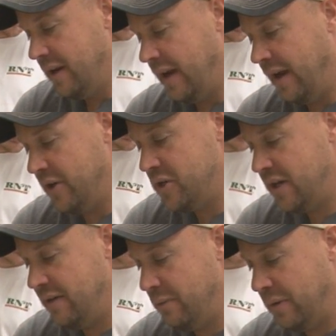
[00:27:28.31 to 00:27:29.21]
how to
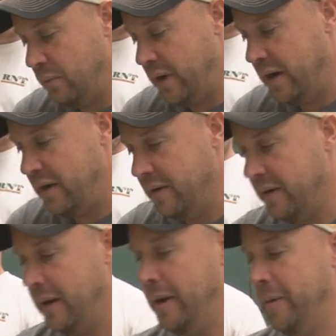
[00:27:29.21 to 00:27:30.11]
shave them and where.
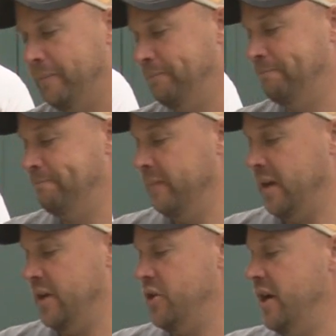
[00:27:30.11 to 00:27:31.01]

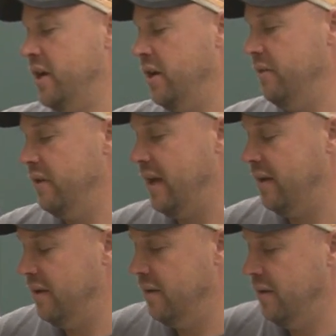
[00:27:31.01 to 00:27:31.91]
I tried to cover
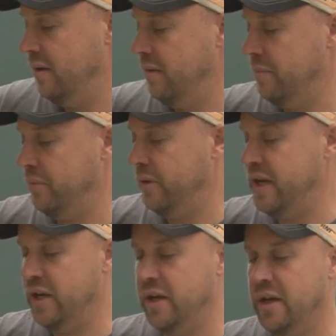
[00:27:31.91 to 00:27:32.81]
that pretty
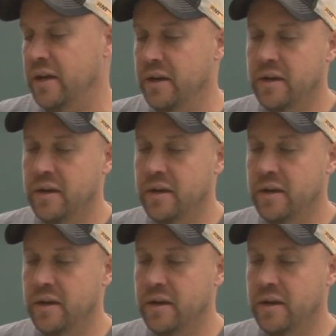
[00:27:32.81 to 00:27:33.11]
good.